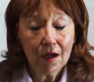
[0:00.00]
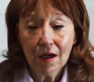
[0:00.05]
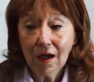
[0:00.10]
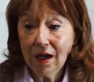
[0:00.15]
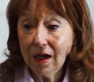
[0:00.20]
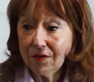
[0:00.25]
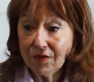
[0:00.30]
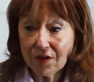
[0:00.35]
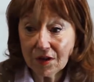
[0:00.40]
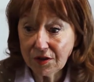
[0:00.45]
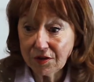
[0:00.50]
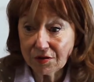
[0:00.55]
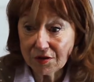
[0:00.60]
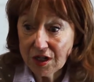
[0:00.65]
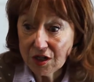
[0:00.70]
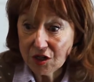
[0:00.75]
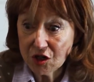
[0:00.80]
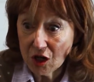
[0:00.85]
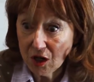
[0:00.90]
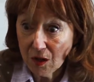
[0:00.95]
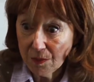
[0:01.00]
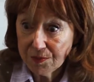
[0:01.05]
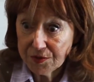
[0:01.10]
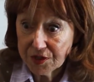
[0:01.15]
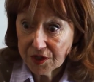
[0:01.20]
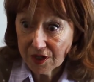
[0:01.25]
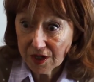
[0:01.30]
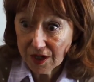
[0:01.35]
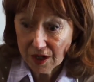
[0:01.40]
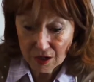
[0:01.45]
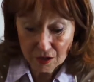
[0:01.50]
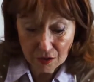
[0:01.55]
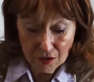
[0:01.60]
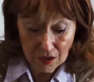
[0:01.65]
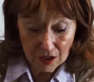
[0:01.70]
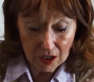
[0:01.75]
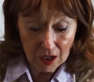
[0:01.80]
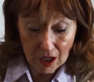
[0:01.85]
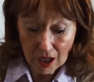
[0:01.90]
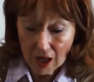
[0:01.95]
I've got three jobs, you know.
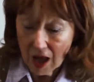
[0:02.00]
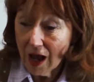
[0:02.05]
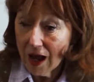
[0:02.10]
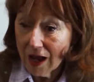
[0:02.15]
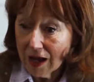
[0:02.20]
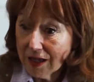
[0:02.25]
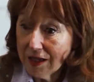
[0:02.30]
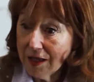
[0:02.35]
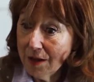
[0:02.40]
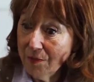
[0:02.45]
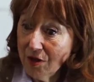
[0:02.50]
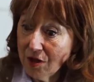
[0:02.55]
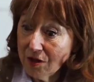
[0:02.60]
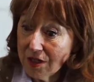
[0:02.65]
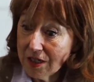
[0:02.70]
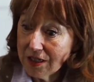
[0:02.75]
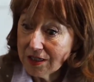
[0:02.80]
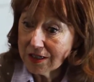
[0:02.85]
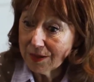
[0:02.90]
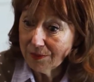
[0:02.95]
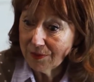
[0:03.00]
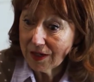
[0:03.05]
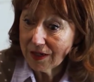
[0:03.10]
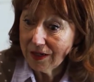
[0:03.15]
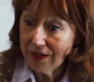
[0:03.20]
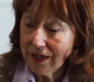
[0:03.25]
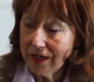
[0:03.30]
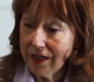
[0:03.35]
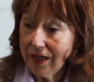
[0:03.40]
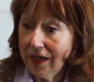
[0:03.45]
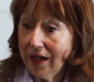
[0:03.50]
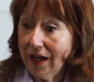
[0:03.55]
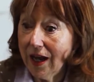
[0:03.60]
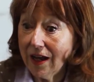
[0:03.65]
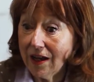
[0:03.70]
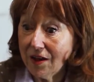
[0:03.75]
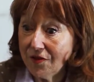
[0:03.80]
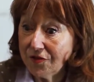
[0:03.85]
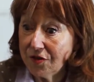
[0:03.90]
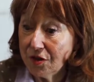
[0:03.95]
In the mornings I'm
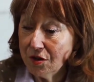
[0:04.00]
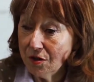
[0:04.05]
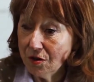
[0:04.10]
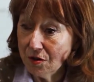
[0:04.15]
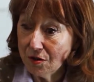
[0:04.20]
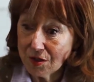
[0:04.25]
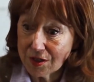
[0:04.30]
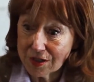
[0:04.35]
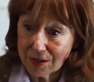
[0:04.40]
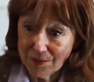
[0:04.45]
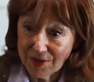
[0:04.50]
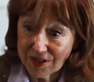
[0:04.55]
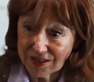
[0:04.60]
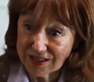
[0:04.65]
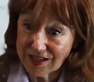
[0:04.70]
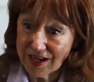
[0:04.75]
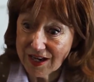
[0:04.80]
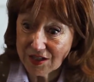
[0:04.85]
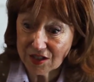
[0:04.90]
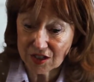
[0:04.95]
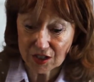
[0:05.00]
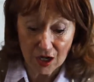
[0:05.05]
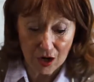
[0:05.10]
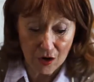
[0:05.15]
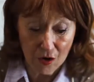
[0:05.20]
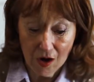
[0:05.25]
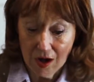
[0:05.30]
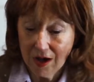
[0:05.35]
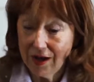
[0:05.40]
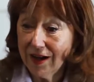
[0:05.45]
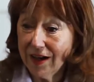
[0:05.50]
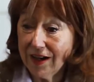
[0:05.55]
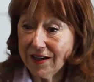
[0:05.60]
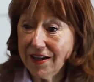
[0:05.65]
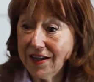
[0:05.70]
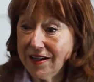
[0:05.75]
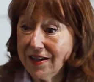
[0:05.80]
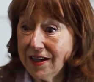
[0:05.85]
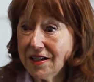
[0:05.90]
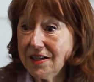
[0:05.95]
cleaning, afternoons I'm at Tesco,
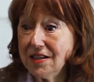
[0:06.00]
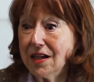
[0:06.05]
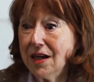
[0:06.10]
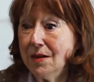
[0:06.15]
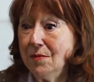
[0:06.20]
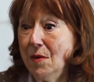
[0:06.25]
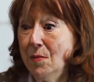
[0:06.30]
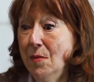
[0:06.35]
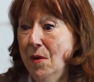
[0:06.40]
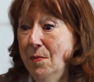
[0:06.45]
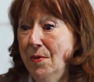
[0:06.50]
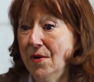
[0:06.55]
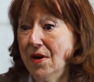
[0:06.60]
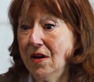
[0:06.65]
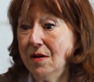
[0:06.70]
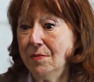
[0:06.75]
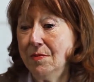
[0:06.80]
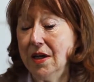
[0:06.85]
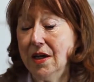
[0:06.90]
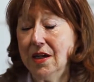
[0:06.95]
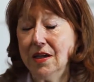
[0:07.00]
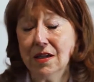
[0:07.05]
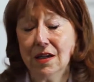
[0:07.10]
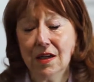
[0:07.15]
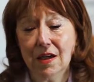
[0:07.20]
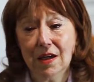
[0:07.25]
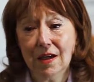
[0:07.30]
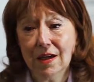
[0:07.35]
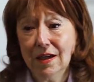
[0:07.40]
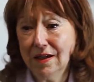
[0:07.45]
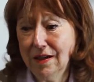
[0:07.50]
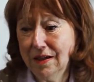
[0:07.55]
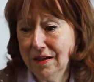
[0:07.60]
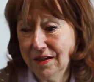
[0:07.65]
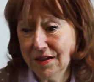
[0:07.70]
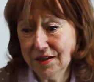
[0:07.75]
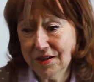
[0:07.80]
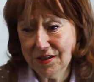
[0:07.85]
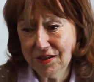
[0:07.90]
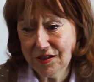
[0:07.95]
and at night time I'm a barmaid,
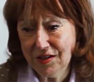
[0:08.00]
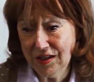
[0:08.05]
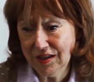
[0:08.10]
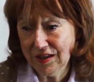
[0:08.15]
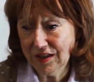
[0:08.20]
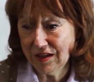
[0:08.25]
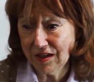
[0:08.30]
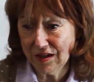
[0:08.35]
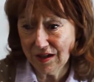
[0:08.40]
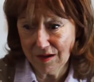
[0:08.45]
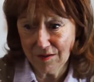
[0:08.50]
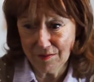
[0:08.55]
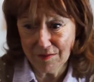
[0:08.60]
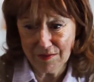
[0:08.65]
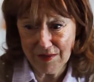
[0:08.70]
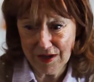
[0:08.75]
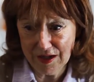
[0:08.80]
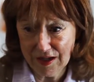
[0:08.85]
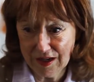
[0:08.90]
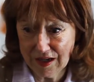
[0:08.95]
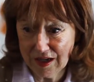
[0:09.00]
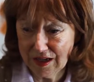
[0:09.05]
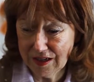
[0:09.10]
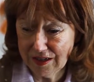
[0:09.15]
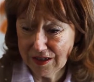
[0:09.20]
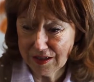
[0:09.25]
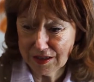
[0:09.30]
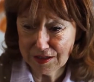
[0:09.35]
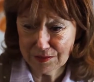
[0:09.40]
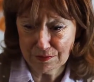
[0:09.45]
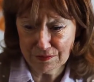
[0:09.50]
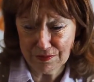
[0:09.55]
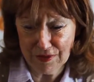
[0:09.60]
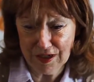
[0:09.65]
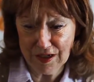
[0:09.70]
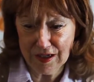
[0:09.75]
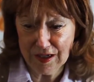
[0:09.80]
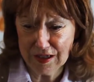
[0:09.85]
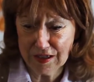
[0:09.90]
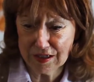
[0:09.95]
and I still can't make ends
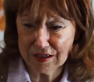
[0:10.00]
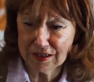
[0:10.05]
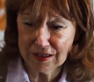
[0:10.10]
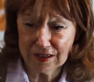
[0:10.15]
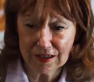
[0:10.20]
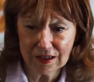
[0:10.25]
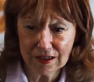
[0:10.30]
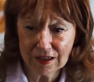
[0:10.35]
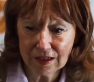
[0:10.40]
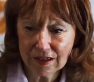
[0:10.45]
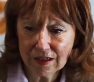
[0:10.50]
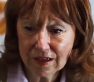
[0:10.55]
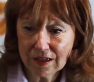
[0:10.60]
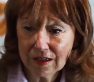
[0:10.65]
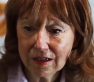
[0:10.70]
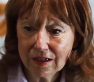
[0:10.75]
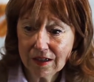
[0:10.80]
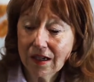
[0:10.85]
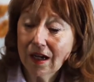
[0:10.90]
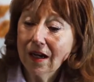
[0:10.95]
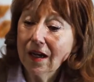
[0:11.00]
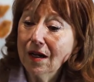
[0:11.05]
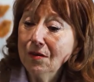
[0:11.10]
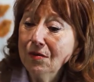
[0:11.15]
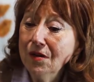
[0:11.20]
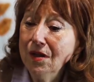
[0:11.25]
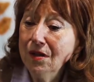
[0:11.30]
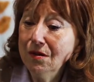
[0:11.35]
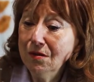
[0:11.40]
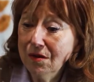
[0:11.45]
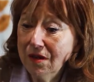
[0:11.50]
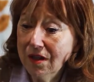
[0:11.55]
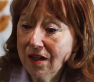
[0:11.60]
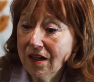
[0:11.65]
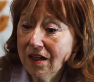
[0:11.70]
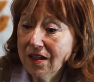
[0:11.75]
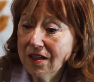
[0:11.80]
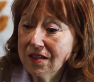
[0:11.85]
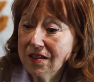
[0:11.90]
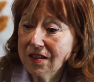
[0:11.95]
meet. How are you,
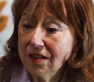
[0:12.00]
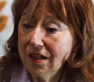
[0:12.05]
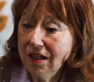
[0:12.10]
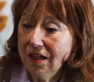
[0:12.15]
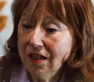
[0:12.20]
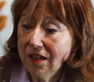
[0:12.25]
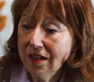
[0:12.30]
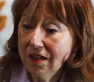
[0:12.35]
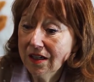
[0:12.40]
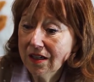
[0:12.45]
Katie?